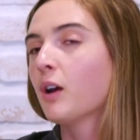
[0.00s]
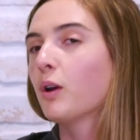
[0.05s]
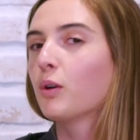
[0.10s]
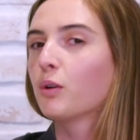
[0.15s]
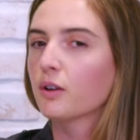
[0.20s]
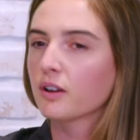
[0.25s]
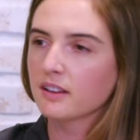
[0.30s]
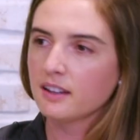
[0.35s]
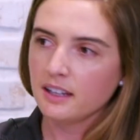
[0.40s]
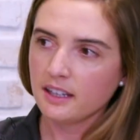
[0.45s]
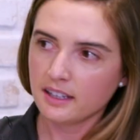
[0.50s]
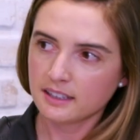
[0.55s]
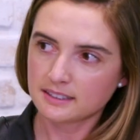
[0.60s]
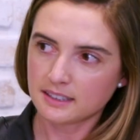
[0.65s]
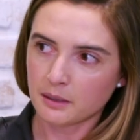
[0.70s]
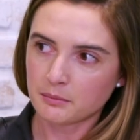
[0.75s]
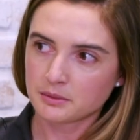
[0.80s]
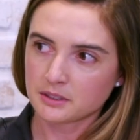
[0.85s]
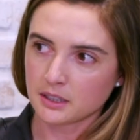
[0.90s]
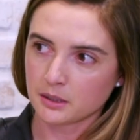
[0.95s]
or the
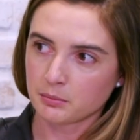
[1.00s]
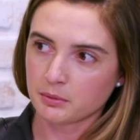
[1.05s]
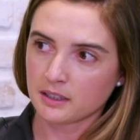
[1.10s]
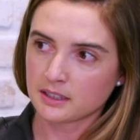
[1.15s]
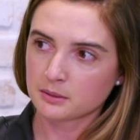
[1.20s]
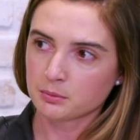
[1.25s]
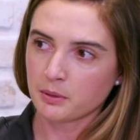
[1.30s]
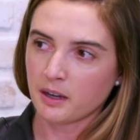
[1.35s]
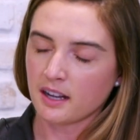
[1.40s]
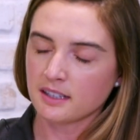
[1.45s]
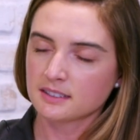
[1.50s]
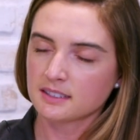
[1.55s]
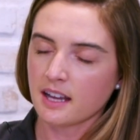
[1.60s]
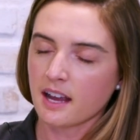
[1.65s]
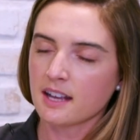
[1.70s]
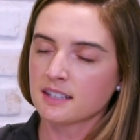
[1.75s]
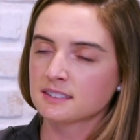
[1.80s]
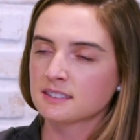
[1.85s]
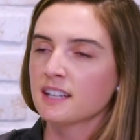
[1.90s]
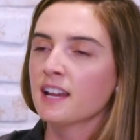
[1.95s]
exempt surplus
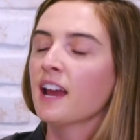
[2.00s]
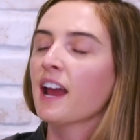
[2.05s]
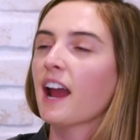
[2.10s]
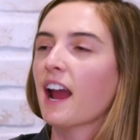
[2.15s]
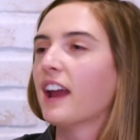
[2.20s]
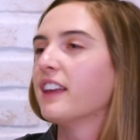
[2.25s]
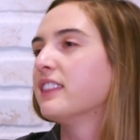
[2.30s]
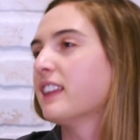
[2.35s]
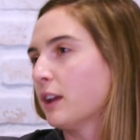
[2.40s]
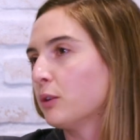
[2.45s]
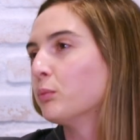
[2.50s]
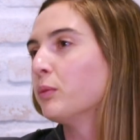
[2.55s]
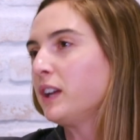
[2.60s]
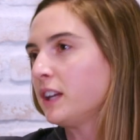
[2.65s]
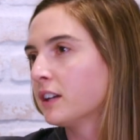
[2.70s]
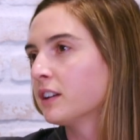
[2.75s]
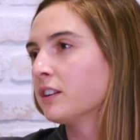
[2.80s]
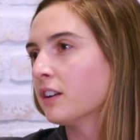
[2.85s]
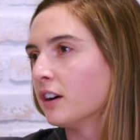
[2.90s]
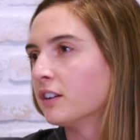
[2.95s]
process, and then we
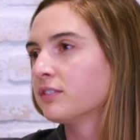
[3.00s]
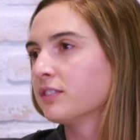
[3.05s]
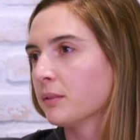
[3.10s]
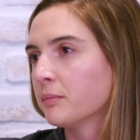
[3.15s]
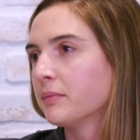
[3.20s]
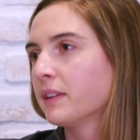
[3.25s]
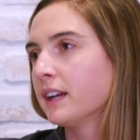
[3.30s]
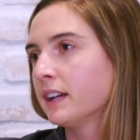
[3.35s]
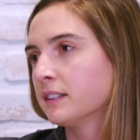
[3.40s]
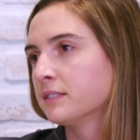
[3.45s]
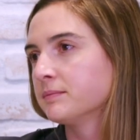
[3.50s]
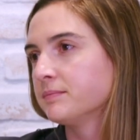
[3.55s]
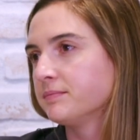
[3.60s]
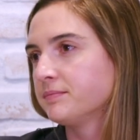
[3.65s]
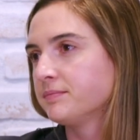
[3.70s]
can go from there.